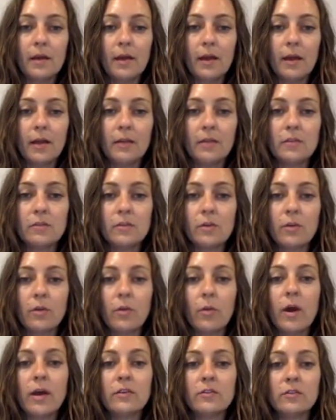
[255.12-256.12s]
so the
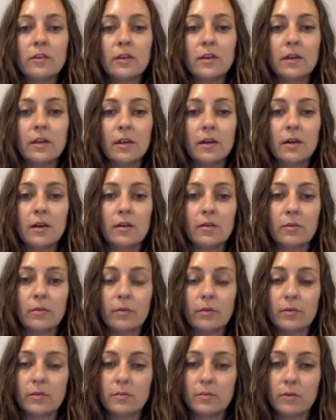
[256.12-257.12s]
question here is, what
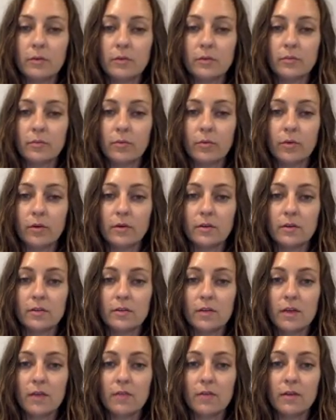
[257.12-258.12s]
was the most important
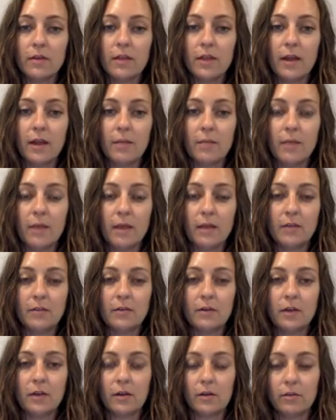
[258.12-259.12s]
discovery that I made
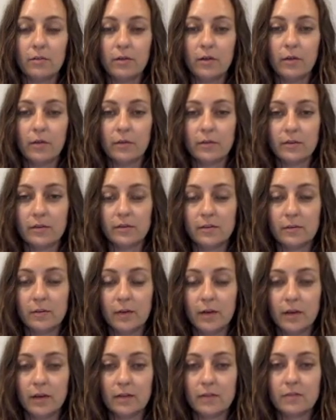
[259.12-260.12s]
during or throughout this
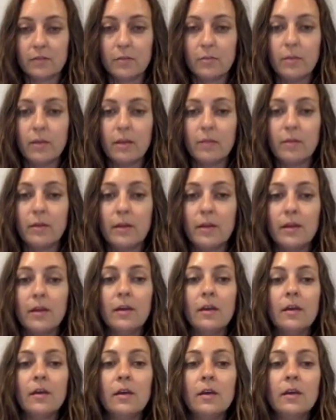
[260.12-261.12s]
experience? So maybe
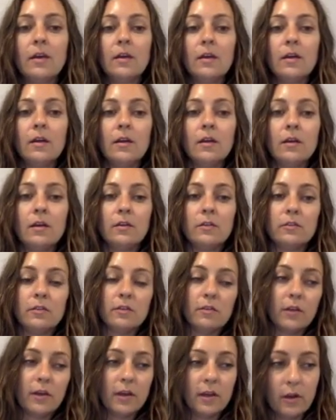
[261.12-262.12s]

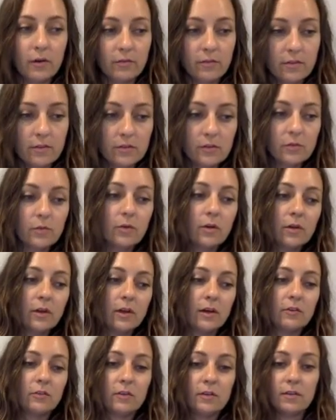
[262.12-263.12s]
she's looking over the school
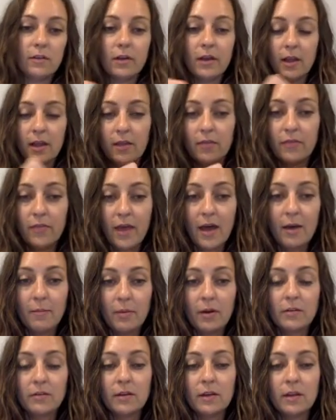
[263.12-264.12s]
year, she's looking at that
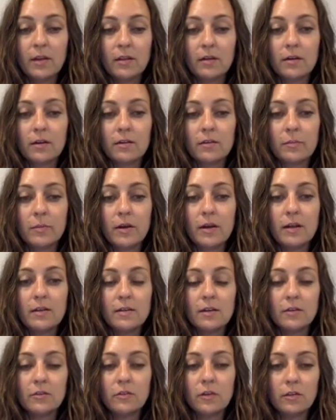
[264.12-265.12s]
particular experience,
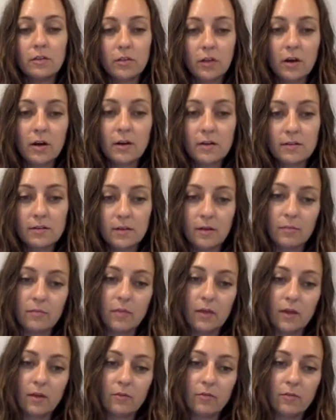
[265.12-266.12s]
and she learned
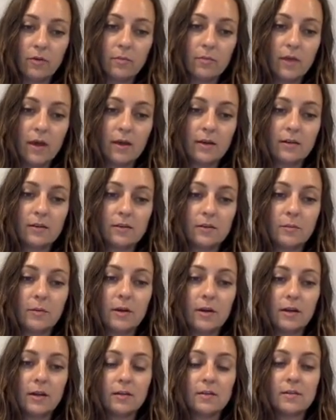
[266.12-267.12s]
something from that
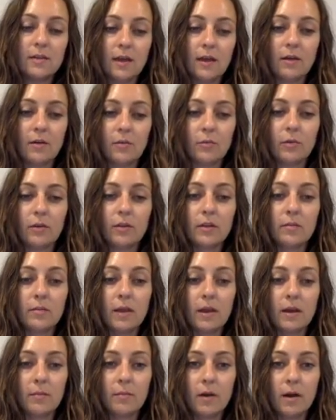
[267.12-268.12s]
experience that really
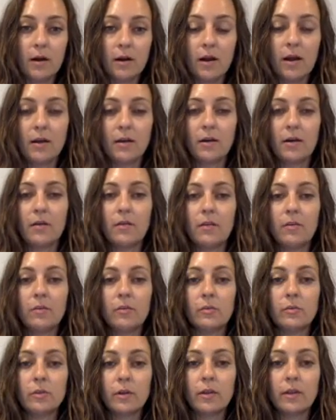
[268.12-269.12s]
made a mark on her, that
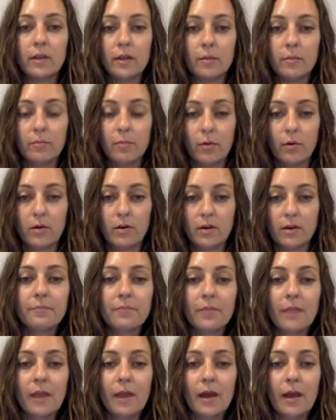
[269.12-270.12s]
was really important.
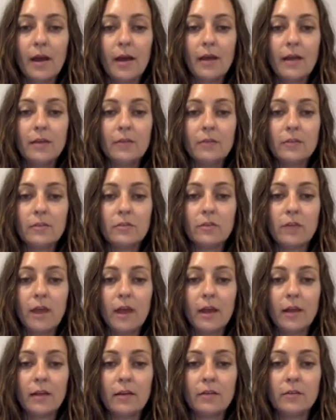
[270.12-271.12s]
I just
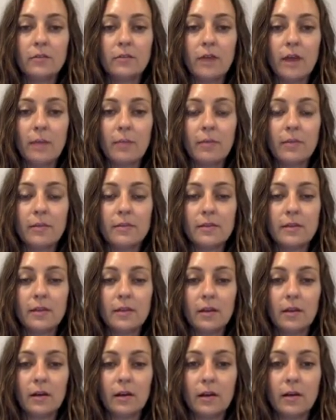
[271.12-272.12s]
drag and drop this in
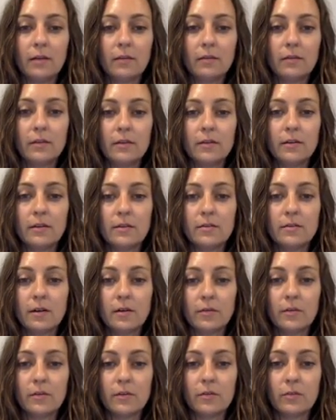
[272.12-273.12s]
here. It didn't
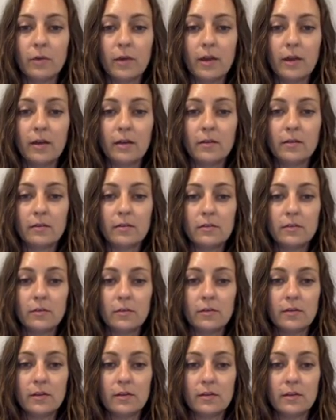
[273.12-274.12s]
start this way. So
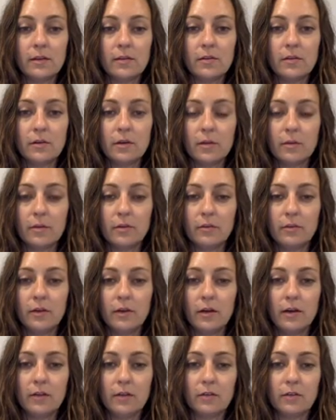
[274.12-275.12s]
it says insert image
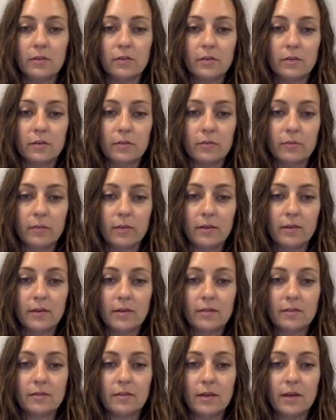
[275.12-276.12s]
here. I just took this from my
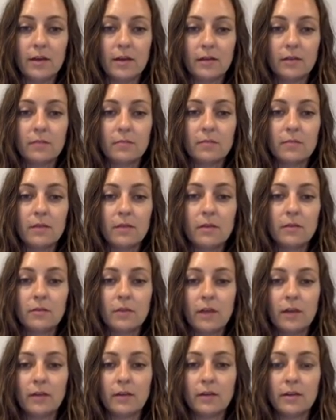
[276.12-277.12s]
desktop,
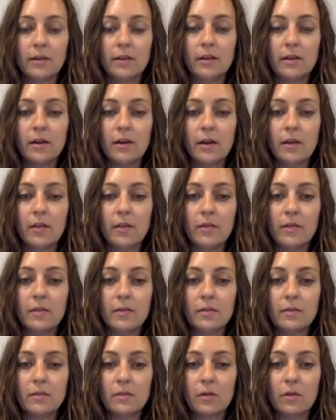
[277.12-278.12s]
dragged it in here, and then
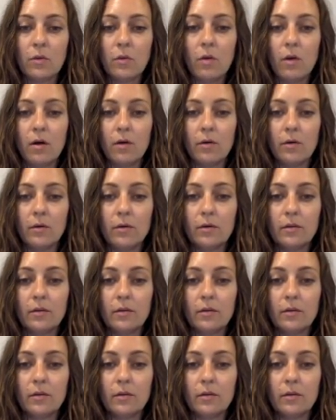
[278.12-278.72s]
this is a quote